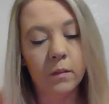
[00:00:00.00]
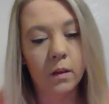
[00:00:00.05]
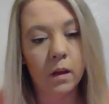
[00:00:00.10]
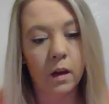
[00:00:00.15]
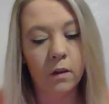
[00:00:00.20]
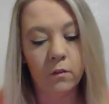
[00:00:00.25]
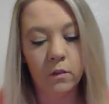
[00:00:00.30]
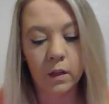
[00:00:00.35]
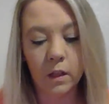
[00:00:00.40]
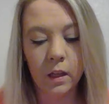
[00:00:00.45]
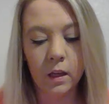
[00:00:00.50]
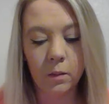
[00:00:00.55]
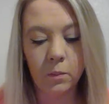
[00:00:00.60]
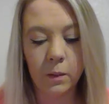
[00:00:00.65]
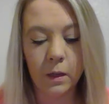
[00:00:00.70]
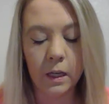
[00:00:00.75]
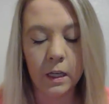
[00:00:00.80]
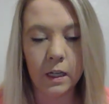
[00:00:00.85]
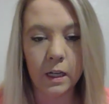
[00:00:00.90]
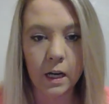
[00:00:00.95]
I feel like
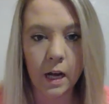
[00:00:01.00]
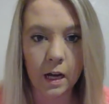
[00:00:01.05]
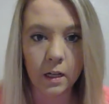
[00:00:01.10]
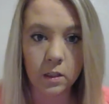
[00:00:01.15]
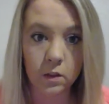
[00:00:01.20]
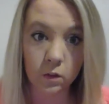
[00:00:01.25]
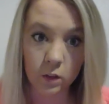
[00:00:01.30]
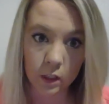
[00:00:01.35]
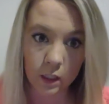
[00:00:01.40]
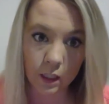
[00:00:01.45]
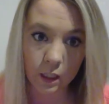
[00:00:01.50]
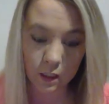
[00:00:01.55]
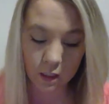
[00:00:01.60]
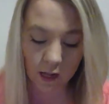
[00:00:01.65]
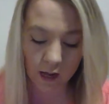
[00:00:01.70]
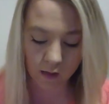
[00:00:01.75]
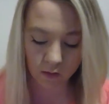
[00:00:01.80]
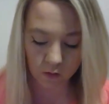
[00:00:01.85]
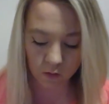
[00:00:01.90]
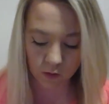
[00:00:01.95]
being in an active learning
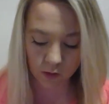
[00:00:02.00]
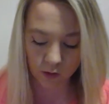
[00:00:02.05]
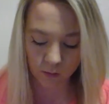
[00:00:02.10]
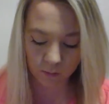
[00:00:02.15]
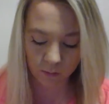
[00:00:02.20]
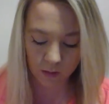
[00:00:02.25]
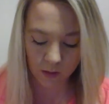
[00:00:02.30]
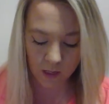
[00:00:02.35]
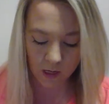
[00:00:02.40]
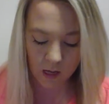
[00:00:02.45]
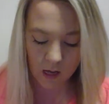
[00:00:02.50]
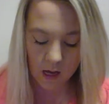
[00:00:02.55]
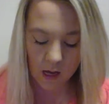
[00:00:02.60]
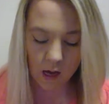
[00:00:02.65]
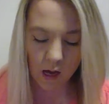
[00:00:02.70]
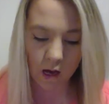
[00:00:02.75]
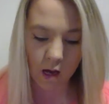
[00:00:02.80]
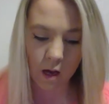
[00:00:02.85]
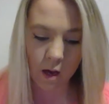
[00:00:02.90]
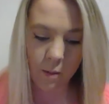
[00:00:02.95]
classroom
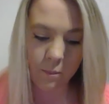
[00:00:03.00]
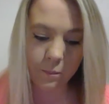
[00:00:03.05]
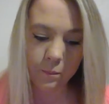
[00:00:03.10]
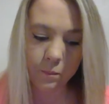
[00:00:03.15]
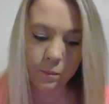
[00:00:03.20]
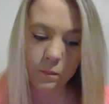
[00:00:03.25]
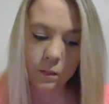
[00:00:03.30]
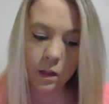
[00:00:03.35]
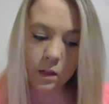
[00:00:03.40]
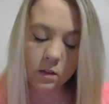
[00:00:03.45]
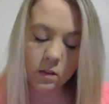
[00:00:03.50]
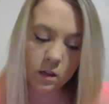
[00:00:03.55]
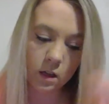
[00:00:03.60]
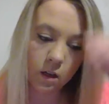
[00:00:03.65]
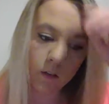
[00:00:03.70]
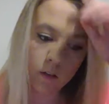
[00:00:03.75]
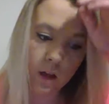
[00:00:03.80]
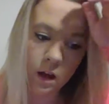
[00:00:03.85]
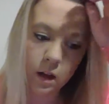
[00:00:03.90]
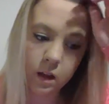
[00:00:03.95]
has done
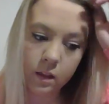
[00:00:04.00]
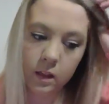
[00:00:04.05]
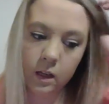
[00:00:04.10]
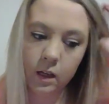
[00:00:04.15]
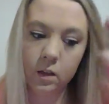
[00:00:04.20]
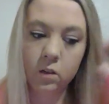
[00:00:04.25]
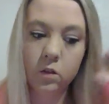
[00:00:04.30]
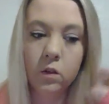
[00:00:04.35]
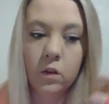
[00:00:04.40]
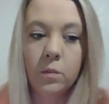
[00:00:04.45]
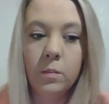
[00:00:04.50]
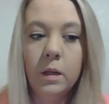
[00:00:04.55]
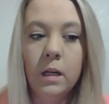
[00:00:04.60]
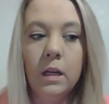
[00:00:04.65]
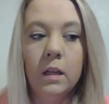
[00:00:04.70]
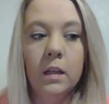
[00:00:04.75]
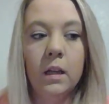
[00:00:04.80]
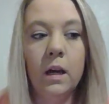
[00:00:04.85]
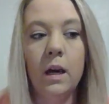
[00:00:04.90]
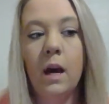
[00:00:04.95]
a lot of things for
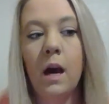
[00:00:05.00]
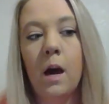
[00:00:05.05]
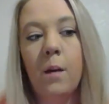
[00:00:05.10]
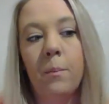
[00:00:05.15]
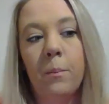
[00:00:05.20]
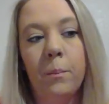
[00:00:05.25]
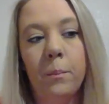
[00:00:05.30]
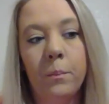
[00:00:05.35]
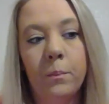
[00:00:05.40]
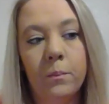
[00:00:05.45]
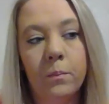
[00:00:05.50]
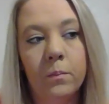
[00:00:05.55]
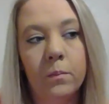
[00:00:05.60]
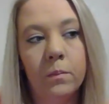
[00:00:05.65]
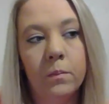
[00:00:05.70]
me that I'm